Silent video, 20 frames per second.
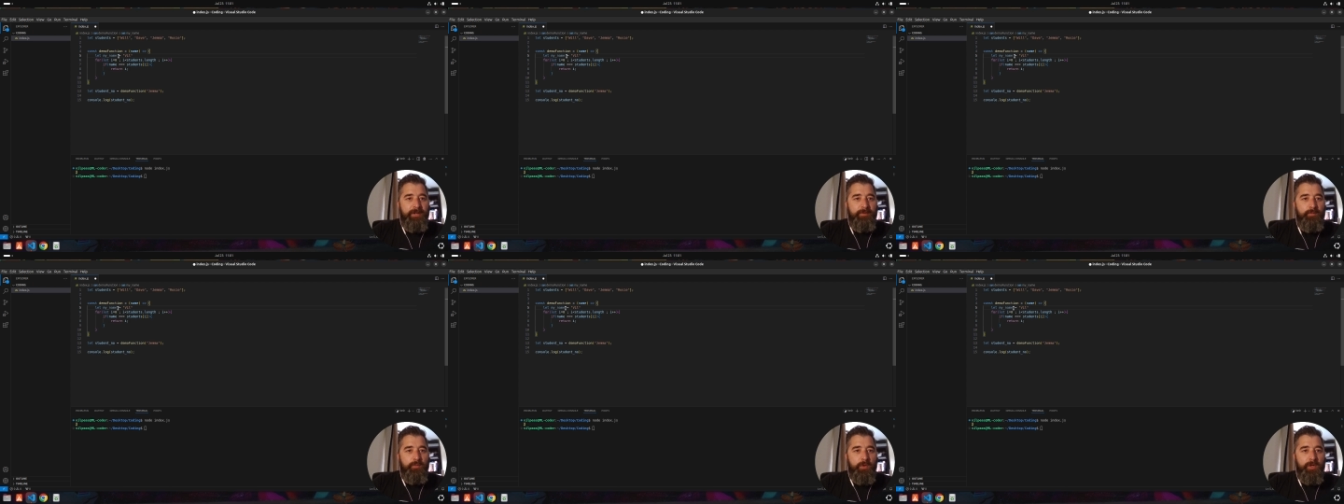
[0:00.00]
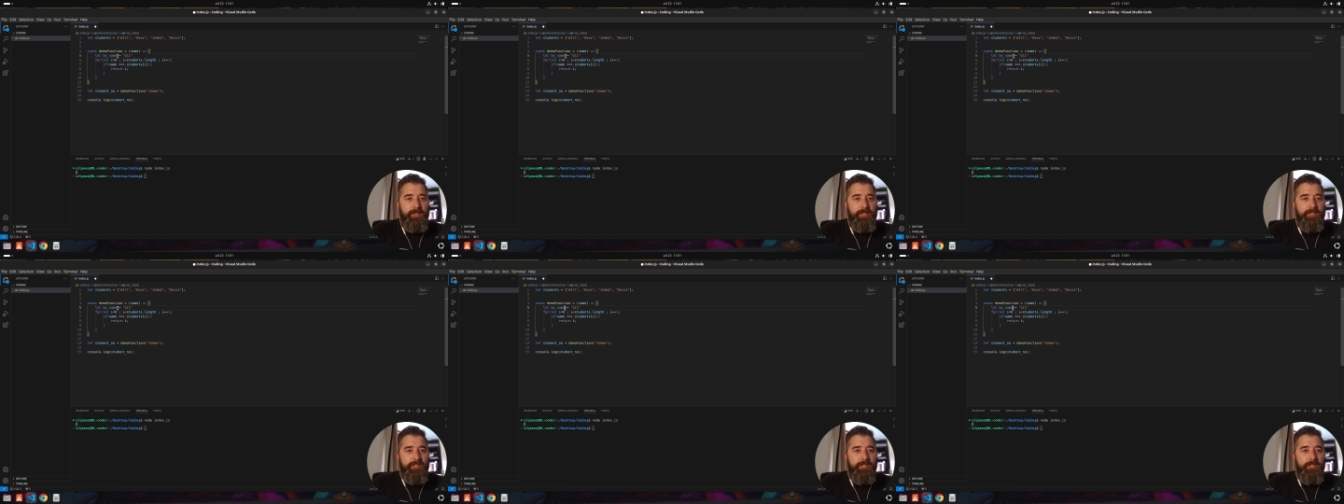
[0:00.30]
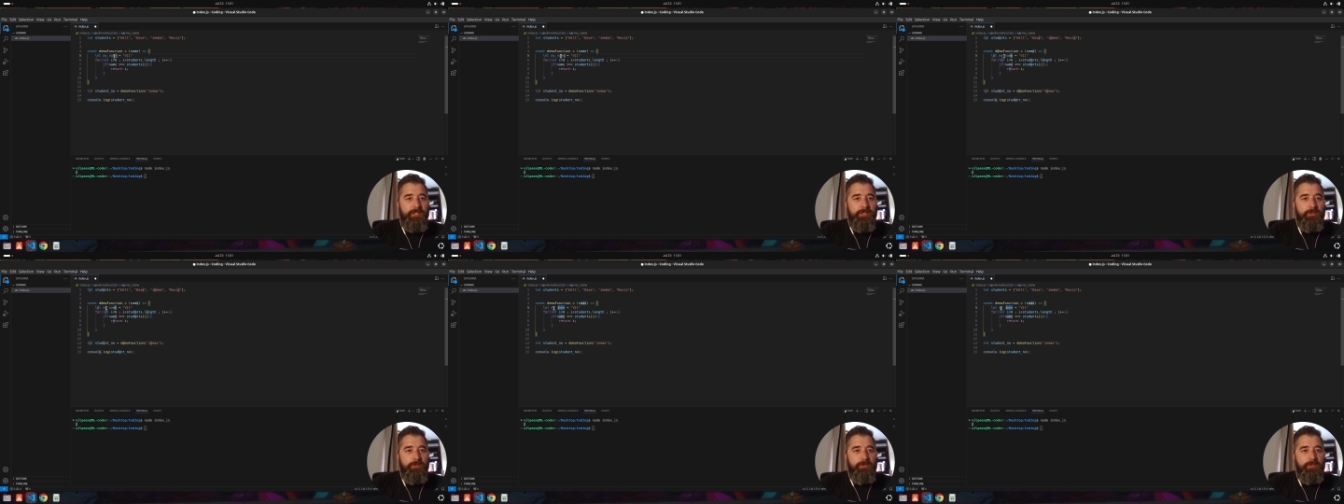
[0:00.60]
wanted to
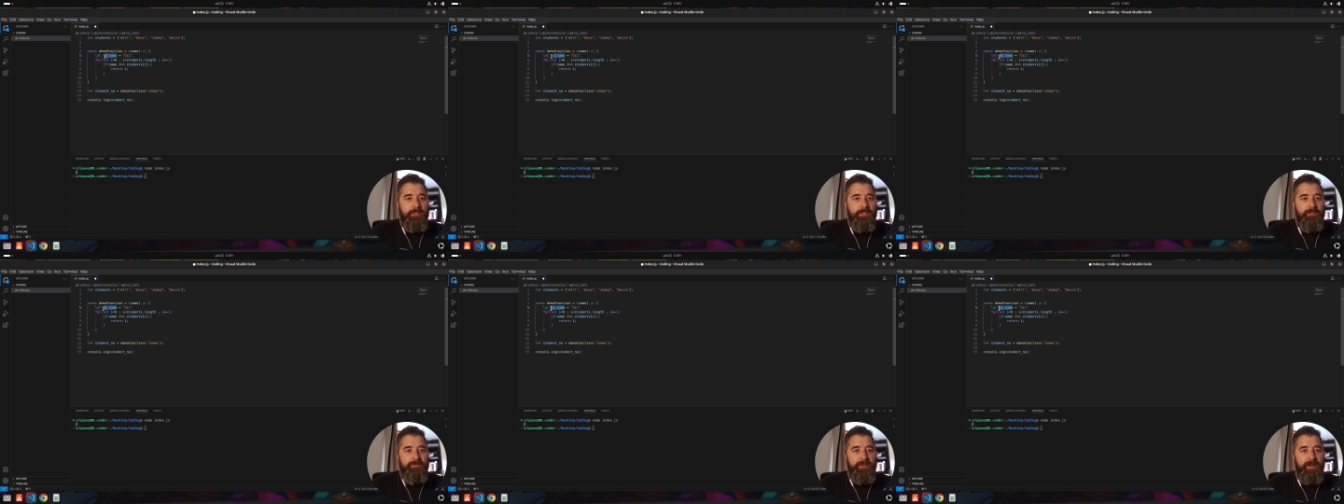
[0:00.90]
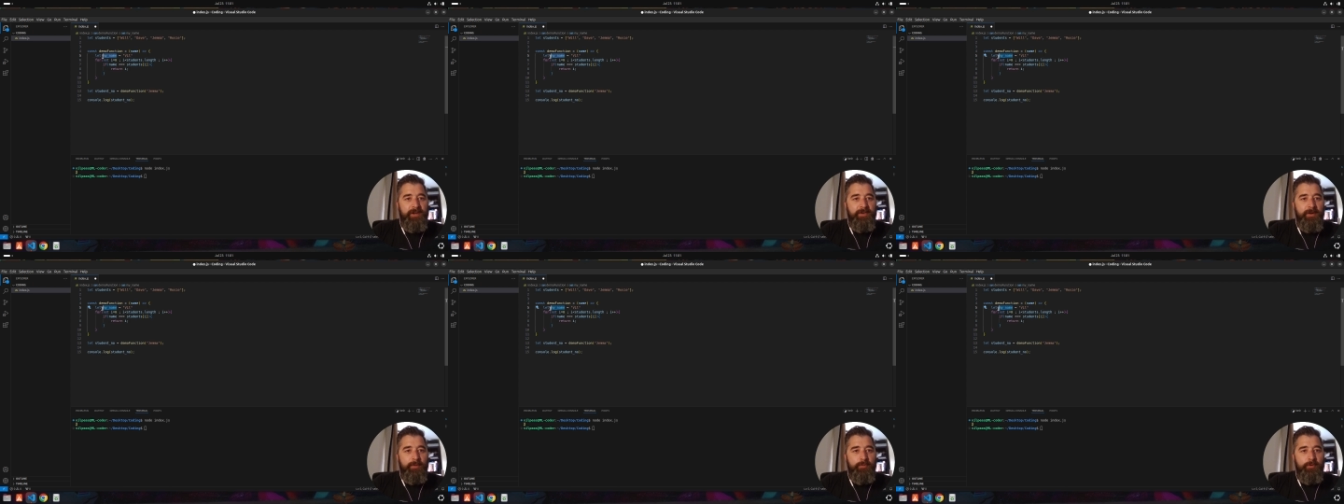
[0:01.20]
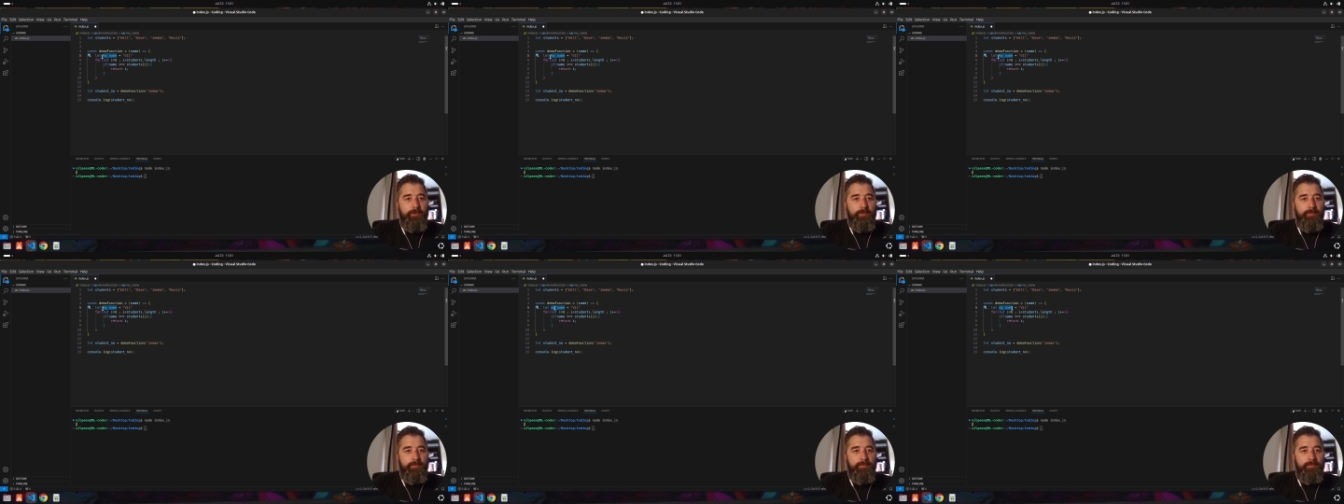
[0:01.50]
use this
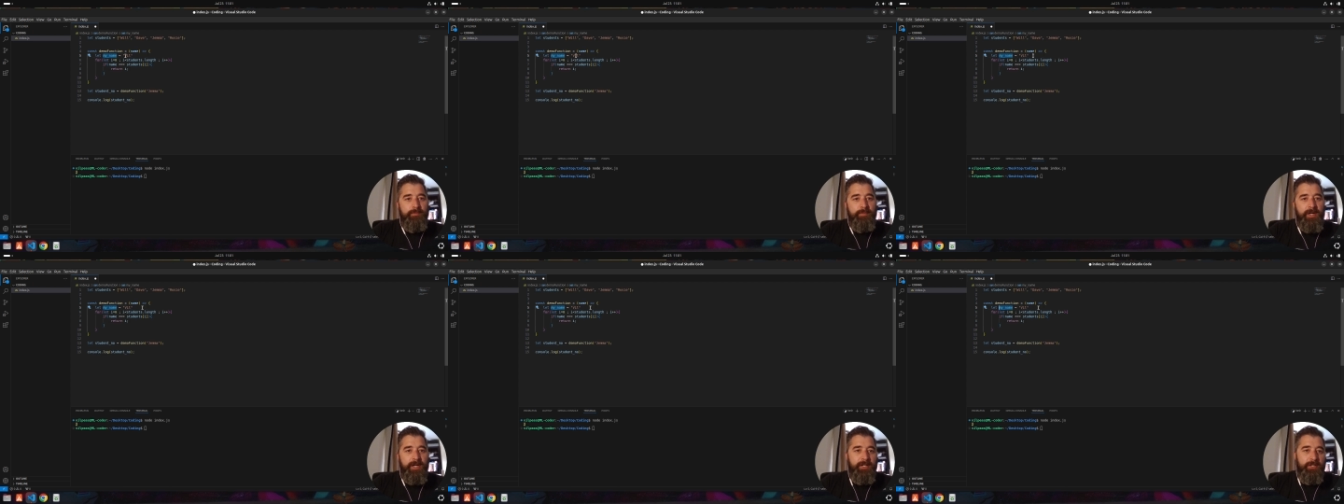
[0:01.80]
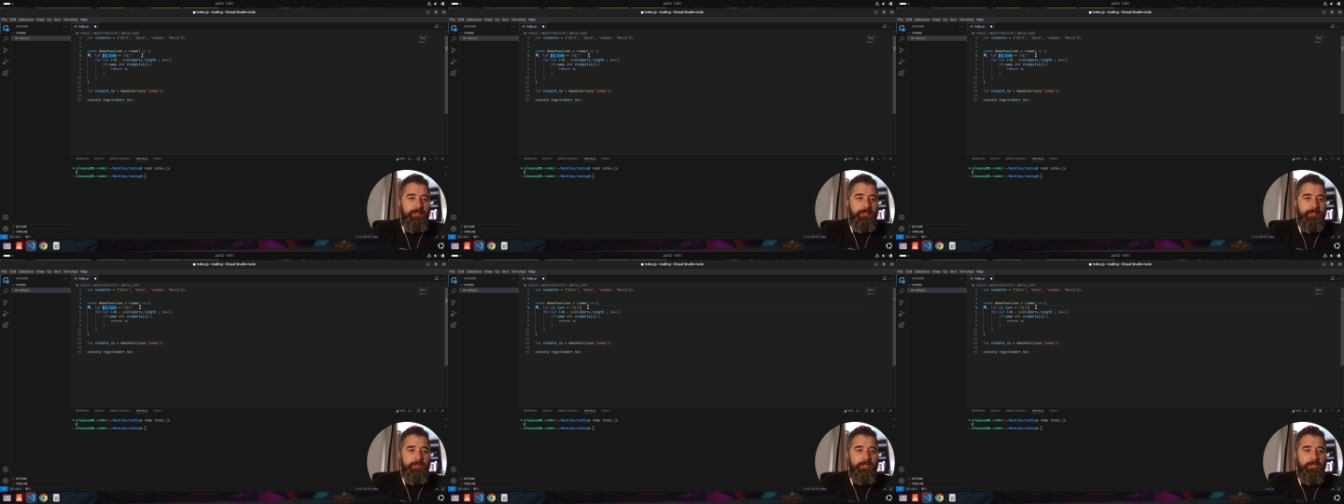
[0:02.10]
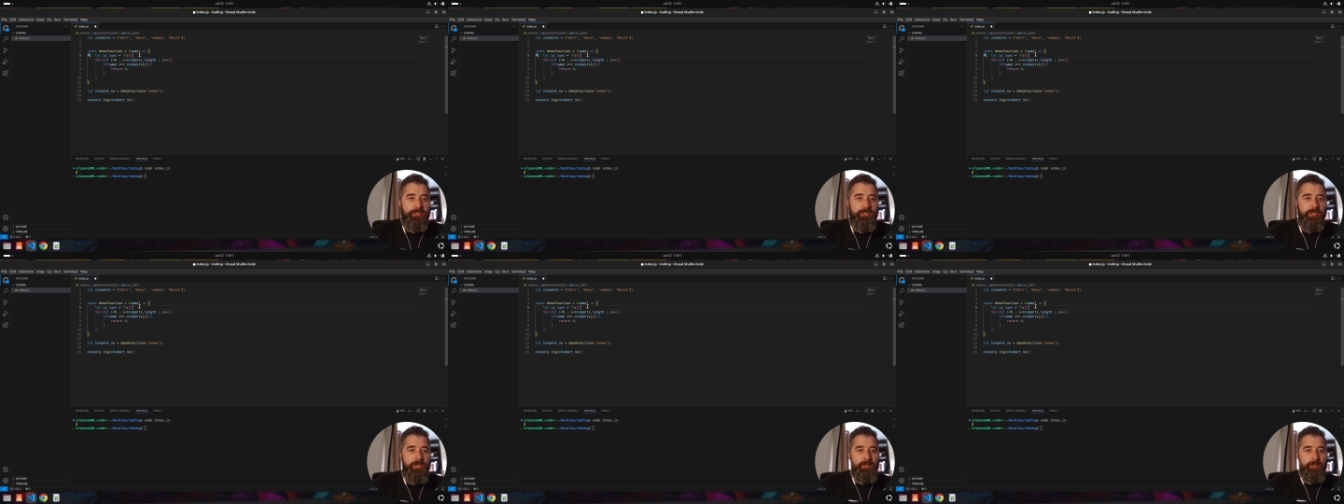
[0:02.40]
variable, I could just
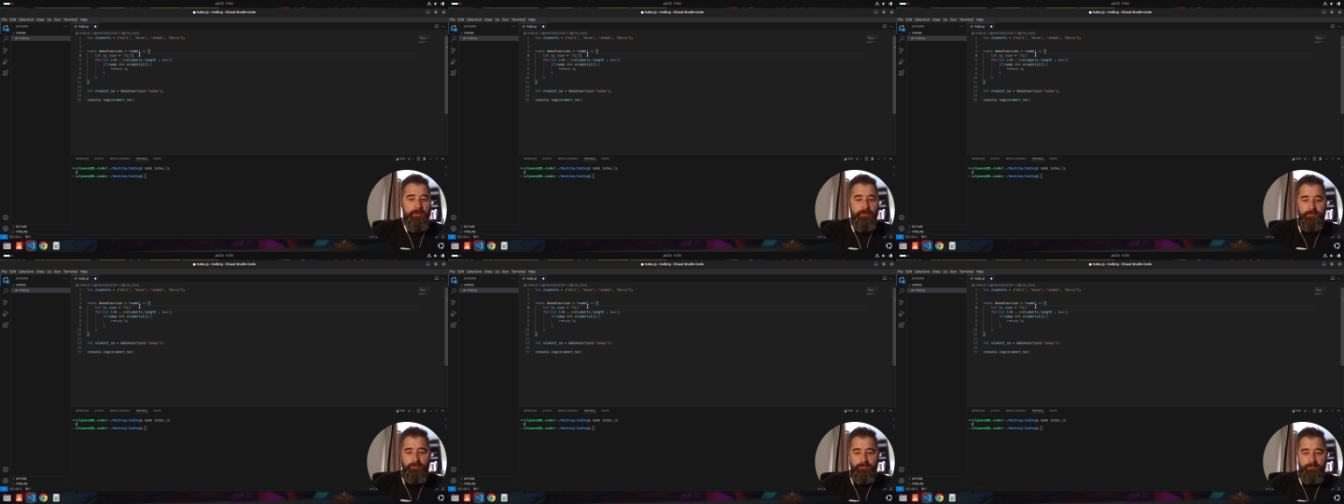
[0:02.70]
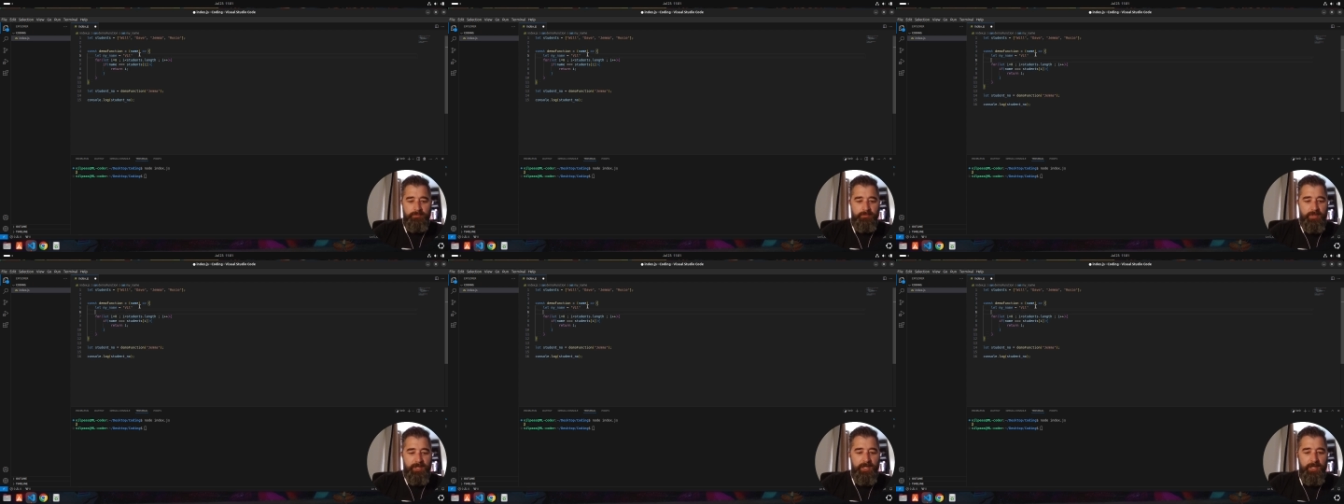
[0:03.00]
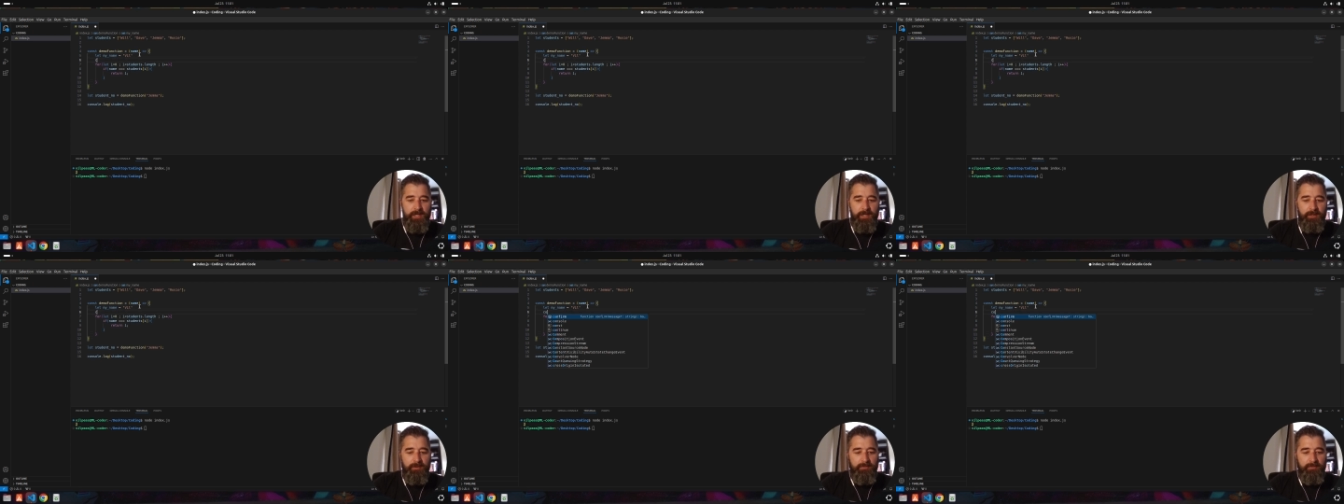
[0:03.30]
go here,